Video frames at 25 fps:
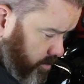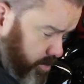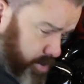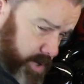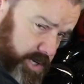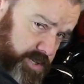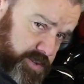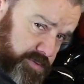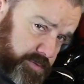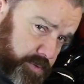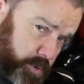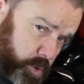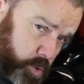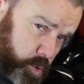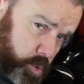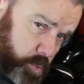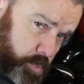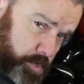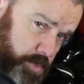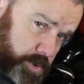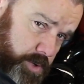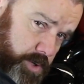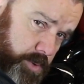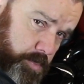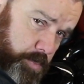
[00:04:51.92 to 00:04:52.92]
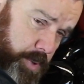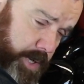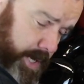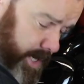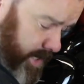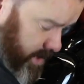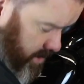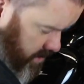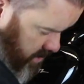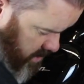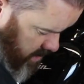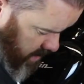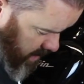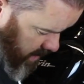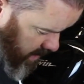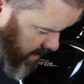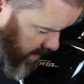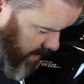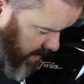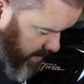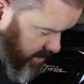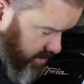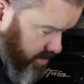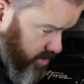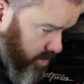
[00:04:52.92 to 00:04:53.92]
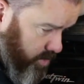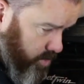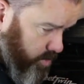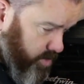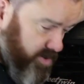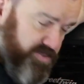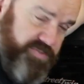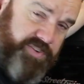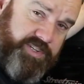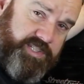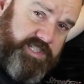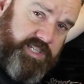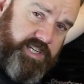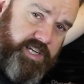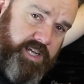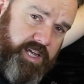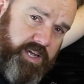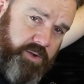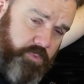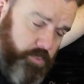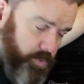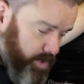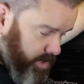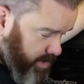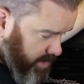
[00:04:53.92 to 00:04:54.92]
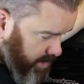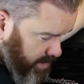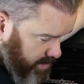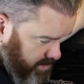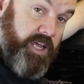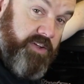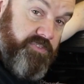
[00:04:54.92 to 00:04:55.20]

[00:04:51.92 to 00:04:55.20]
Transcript: press formed piece, and you've got all the fitting kit with it.